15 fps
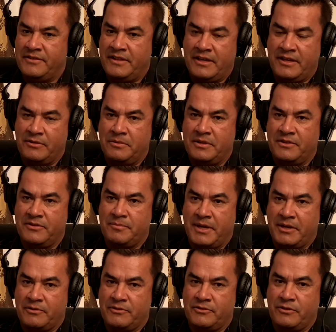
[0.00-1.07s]
The other one is
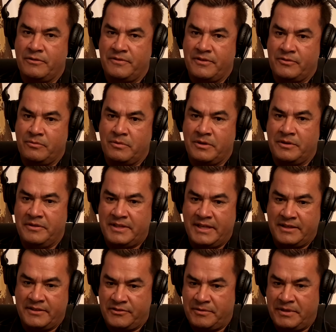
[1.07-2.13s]
microsurface, where you
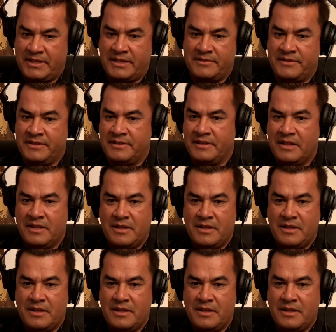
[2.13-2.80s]
take a street that's in